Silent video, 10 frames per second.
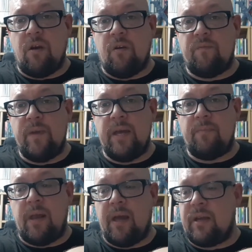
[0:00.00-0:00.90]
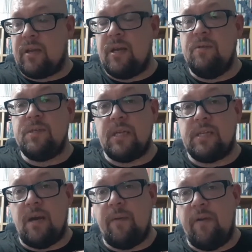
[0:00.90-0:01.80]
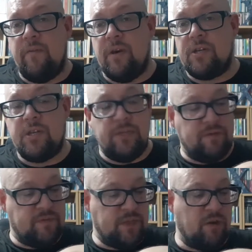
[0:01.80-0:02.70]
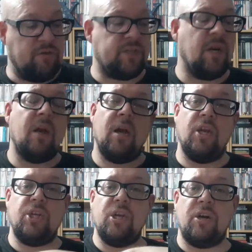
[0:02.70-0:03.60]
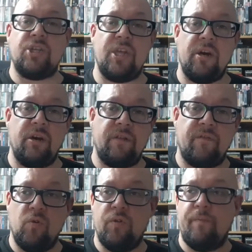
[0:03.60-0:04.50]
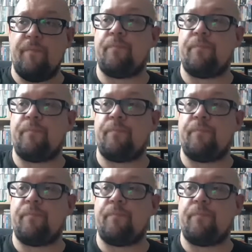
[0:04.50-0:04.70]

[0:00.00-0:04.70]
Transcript: of me playing acoustic demo versions of songs and charge the earth for them.